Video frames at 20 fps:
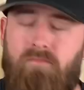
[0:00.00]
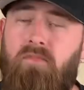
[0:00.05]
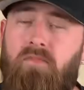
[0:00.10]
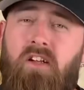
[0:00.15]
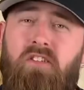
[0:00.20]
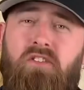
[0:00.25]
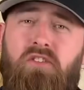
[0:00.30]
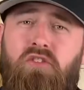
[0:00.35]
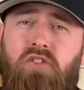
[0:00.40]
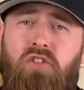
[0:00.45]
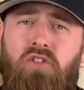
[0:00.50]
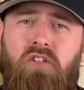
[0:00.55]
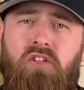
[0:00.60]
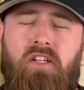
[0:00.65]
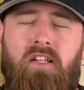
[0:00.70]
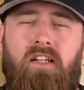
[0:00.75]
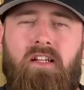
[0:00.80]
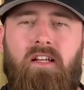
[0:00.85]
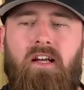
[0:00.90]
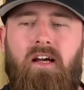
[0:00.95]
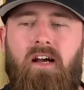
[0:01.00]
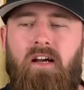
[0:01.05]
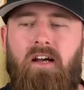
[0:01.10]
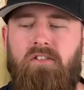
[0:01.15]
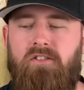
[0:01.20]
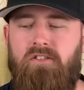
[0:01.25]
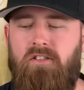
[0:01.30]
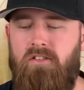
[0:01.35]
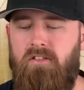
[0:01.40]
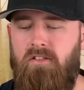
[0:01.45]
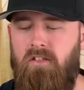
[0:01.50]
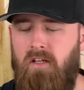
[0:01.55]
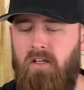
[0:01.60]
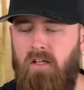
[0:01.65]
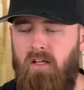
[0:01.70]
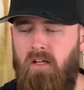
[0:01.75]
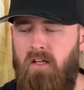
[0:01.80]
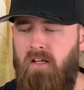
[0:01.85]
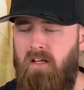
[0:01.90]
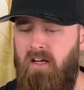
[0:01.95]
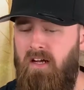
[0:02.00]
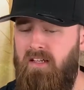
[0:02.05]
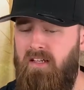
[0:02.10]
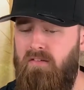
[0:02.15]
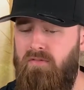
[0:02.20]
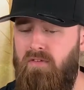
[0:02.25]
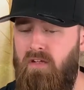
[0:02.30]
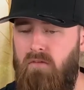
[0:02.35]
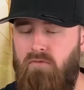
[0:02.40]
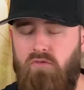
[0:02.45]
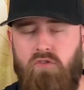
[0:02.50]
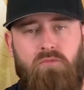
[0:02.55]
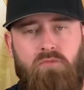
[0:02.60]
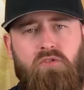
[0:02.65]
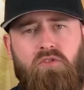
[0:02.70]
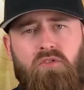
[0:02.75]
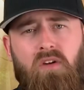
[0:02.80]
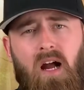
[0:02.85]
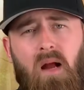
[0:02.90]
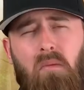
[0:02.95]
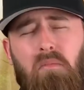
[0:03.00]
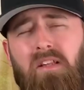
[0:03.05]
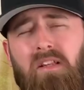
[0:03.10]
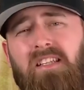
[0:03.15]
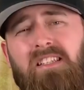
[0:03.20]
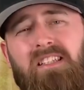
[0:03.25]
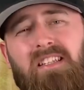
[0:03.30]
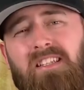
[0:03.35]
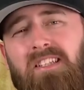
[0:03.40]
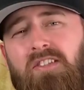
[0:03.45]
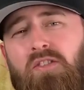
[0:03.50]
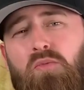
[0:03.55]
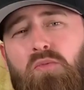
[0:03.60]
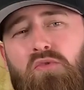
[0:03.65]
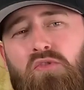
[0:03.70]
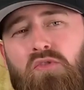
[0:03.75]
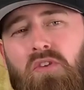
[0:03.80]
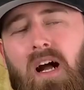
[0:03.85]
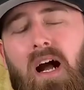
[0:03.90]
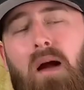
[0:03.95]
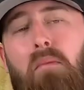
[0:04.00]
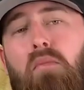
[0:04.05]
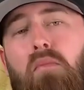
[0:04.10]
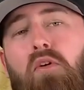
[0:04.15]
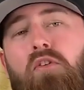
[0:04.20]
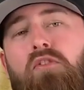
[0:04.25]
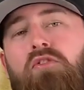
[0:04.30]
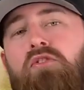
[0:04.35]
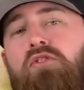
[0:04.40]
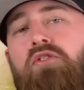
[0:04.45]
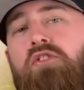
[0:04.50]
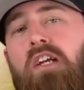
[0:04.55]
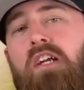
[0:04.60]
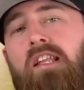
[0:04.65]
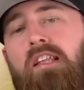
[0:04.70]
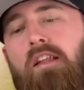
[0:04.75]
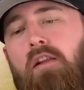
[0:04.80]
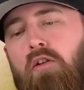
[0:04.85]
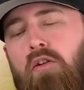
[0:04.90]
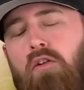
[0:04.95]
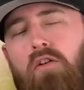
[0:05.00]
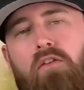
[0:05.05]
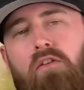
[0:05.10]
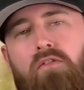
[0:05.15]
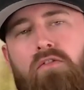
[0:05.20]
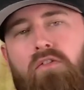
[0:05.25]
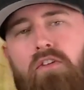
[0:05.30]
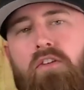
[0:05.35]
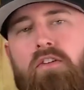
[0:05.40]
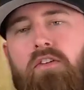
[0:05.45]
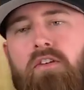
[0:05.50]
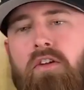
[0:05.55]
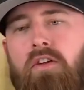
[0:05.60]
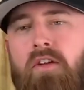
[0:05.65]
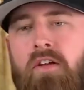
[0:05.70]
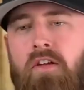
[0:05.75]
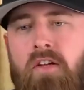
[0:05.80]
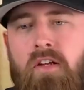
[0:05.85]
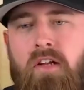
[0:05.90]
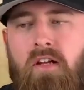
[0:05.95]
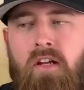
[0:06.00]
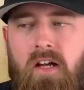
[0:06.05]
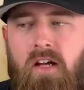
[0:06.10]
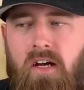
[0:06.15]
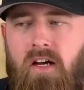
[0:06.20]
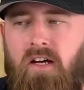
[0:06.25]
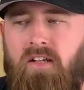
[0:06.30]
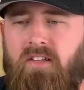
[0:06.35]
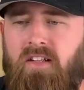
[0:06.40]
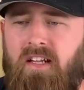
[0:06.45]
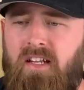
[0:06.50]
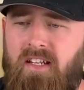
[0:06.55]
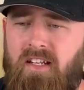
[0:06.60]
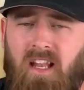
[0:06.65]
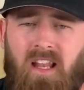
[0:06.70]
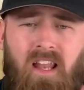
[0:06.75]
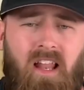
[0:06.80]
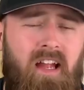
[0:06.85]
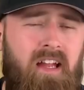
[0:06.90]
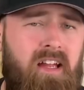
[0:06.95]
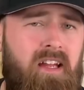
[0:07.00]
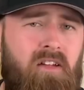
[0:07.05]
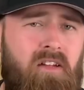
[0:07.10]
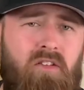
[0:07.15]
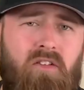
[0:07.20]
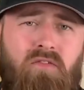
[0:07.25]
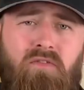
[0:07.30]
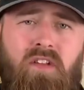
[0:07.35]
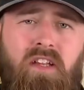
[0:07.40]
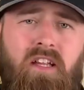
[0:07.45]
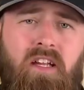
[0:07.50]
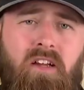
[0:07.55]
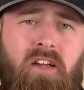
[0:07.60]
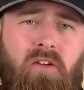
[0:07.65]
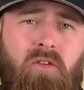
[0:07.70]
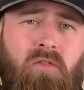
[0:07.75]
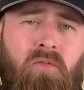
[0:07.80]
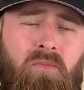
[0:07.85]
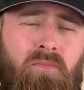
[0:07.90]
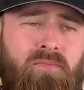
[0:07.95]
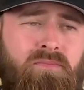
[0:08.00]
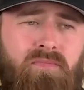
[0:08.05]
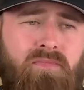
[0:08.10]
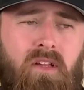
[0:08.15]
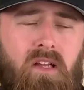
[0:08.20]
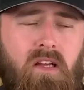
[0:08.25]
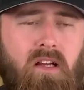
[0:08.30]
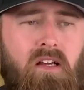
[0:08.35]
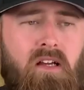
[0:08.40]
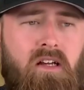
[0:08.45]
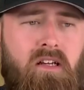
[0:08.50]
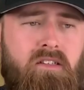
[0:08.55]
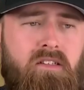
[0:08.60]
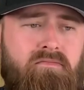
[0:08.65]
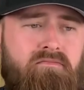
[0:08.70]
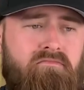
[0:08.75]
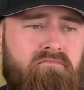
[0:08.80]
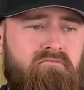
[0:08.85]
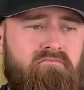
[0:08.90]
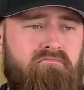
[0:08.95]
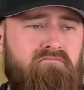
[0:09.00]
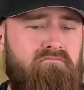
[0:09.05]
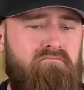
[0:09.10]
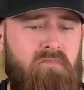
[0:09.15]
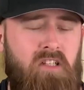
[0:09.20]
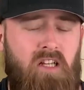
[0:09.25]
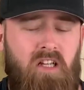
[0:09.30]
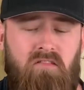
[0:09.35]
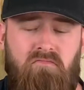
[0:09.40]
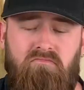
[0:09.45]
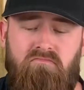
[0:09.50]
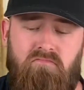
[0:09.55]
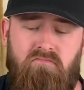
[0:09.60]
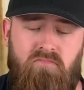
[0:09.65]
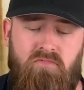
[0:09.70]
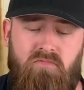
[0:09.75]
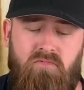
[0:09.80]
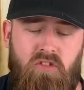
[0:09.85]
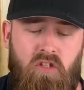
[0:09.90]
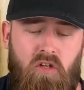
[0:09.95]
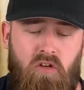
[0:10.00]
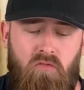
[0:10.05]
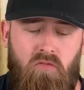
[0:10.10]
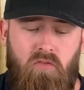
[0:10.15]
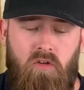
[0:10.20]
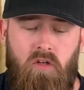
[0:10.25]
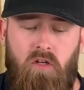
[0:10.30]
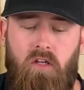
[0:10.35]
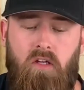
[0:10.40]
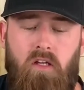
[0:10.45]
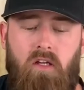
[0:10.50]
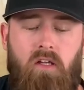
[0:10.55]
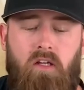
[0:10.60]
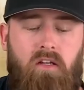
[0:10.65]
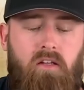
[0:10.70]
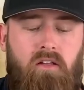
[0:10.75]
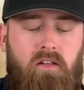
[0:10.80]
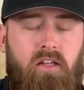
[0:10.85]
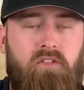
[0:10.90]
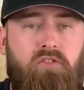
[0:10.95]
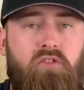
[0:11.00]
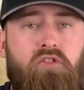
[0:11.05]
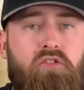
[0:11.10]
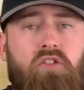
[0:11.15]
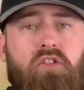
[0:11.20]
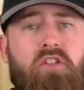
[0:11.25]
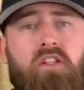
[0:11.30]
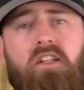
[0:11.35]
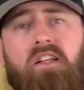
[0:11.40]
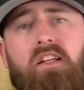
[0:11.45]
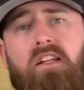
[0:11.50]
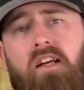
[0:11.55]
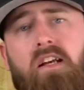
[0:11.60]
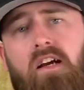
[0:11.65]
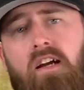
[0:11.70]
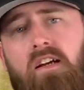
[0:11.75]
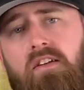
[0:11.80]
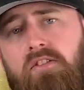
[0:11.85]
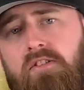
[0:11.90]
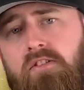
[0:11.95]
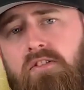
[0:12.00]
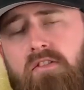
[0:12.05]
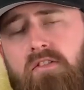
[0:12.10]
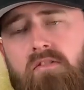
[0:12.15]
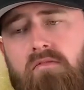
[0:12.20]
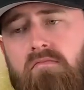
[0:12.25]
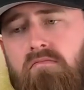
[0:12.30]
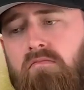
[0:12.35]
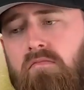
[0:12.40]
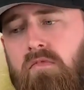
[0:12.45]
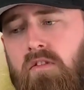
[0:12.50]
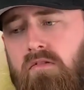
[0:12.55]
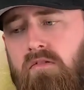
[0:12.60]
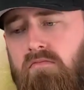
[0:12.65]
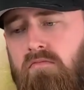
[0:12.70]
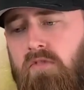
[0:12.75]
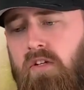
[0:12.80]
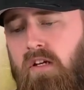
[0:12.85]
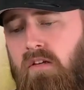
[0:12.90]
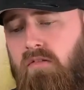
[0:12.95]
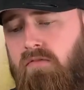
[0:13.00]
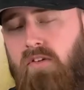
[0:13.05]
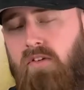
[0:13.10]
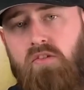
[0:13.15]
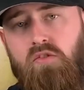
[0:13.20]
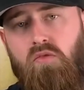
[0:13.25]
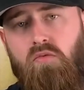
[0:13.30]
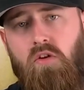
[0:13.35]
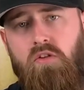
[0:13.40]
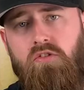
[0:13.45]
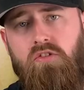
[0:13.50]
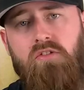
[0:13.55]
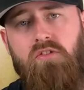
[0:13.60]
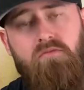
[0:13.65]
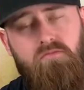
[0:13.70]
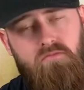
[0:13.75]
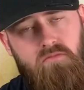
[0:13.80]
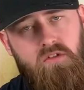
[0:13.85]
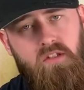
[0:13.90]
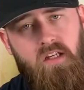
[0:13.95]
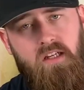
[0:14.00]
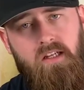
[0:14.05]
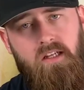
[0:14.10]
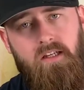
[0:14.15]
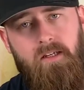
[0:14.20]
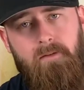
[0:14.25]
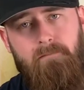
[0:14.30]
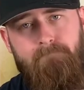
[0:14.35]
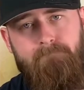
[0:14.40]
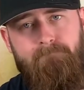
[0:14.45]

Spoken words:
thanks for tuning in, guys, and if you haven't subscribed, please hit the subscribe button, share the love, and hit the like on the video, and yeah, so thanks for tuning in, guys, and yeah, thanks for watching. Take care.